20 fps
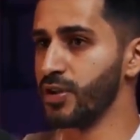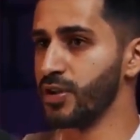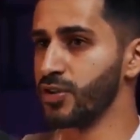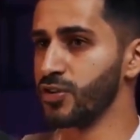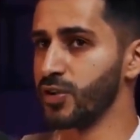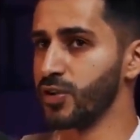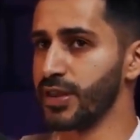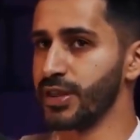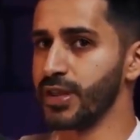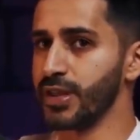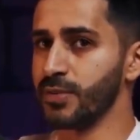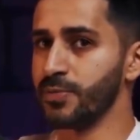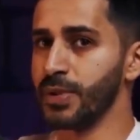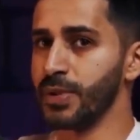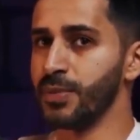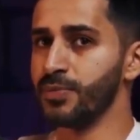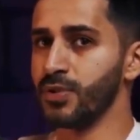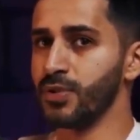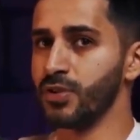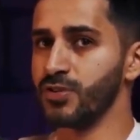So I think
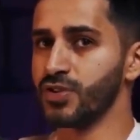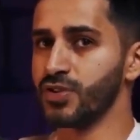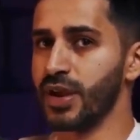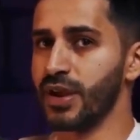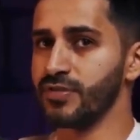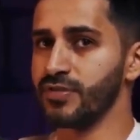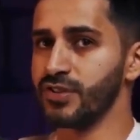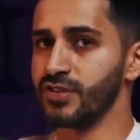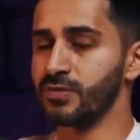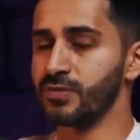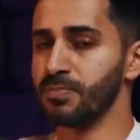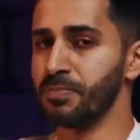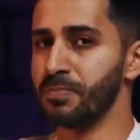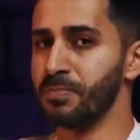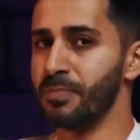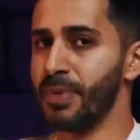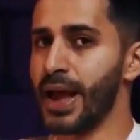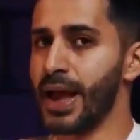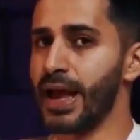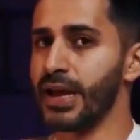people also have this
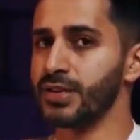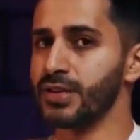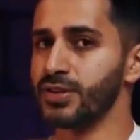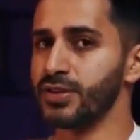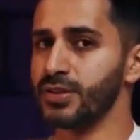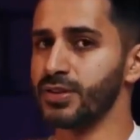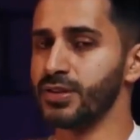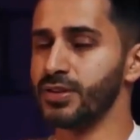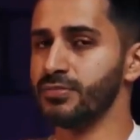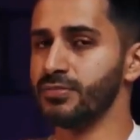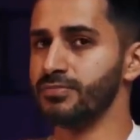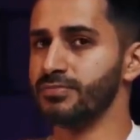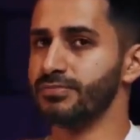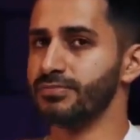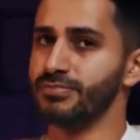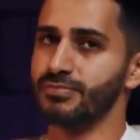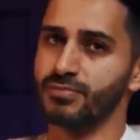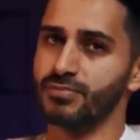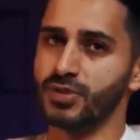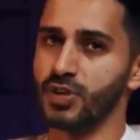bad
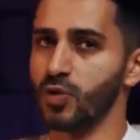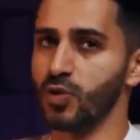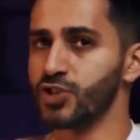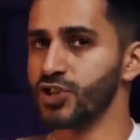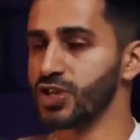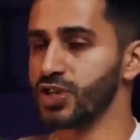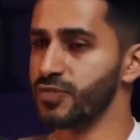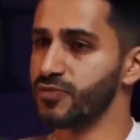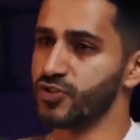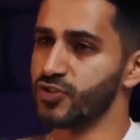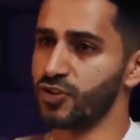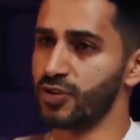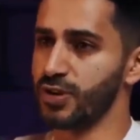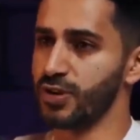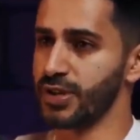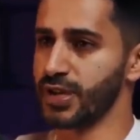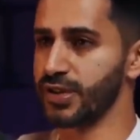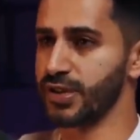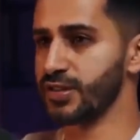notion of journaling.